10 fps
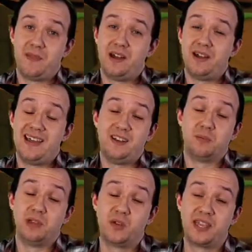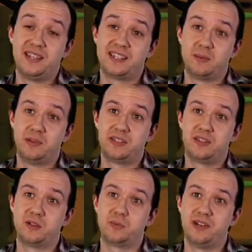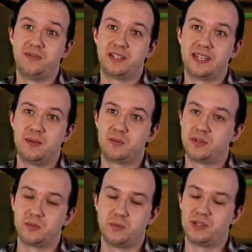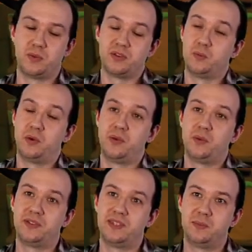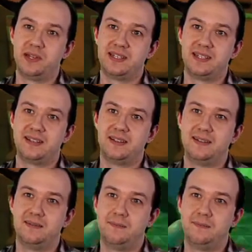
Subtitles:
end up looking similar to those previous games, which wasn't what we wanted, basically.